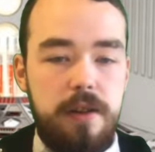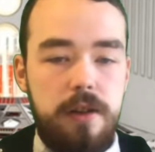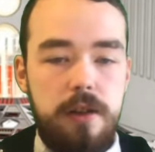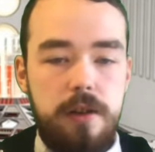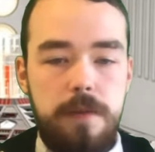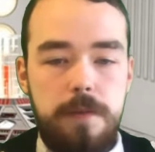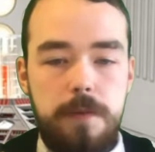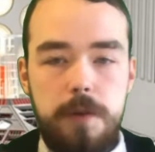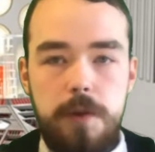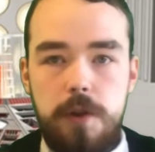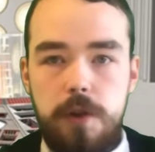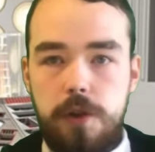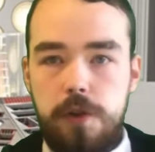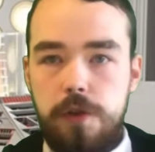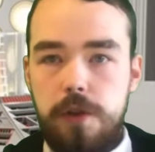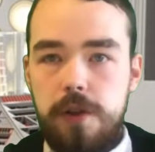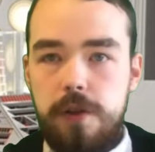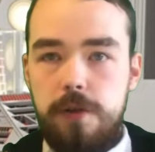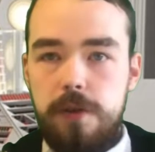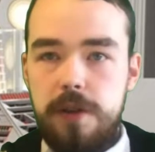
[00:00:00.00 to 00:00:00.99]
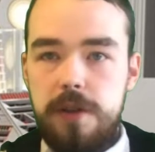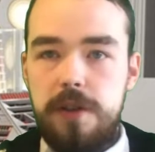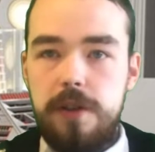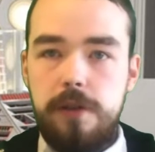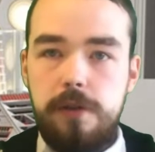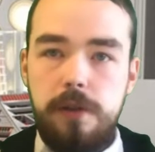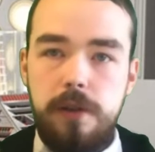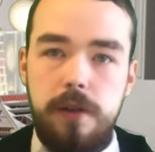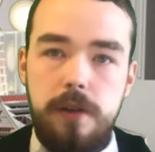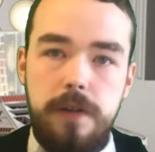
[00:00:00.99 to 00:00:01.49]
if you agree or
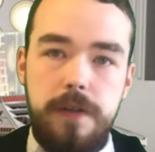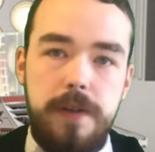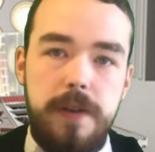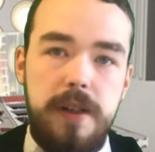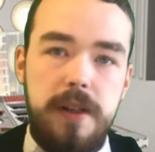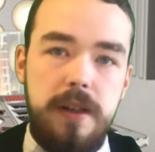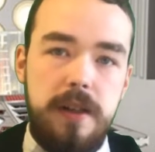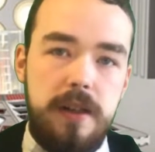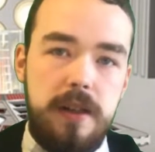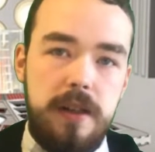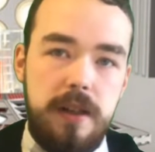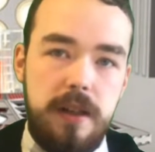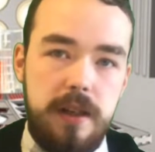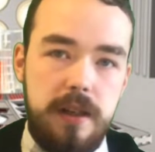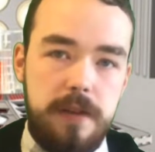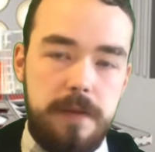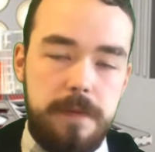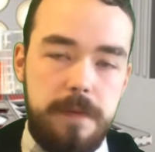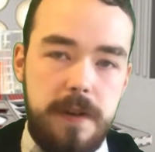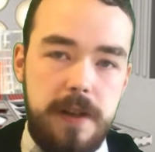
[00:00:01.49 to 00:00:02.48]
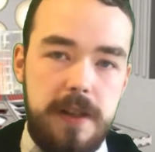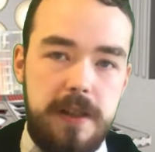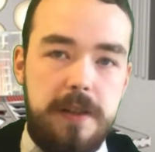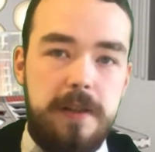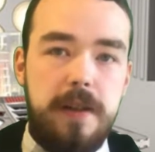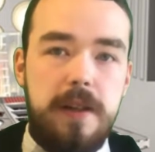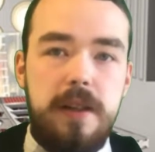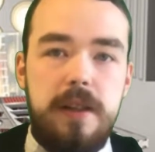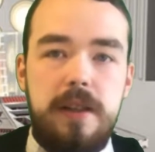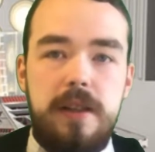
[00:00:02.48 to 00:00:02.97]
disagree with it, that's fine.